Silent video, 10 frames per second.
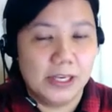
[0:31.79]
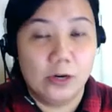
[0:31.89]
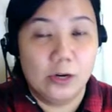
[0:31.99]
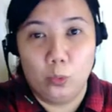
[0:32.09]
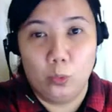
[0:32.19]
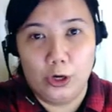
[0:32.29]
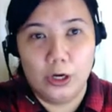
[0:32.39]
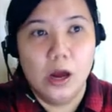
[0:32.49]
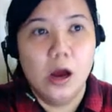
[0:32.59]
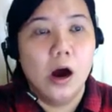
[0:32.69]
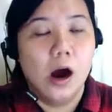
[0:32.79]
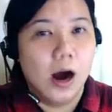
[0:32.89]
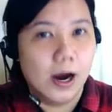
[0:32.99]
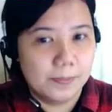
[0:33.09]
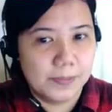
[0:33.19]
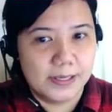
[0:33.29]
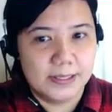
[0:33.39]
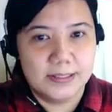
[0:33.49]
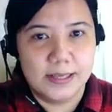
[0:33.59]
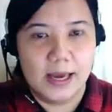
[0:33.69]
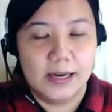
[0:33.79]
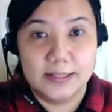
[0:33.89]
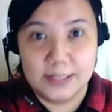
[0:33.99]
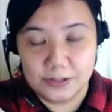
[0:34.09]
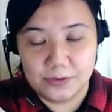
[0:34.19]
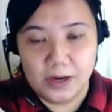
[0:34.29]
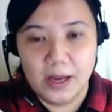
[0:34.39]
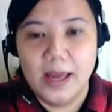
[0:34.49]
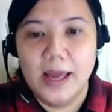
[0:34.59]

your work, hobbies, and etc.